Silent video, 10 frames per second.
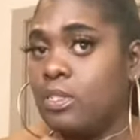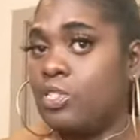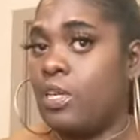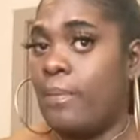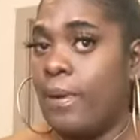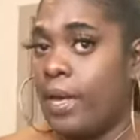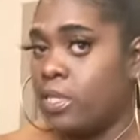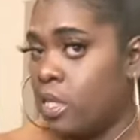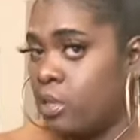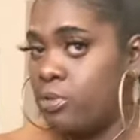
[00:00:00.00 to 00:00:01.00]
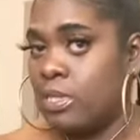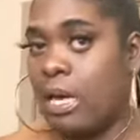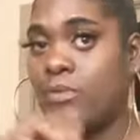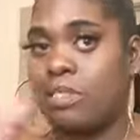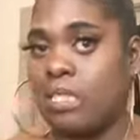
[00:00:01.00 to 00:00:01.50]
Champagne toast.
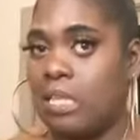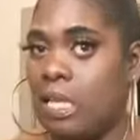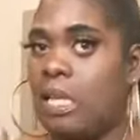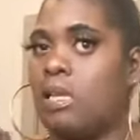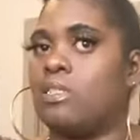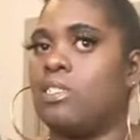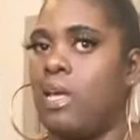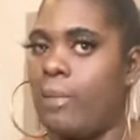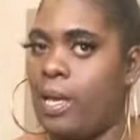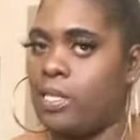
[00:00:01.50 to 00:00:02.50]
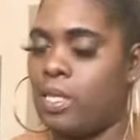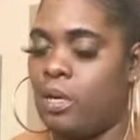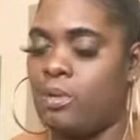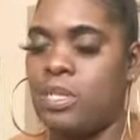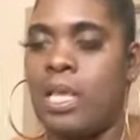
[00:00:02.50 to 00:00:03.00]
I was looking at it. Champagne toast.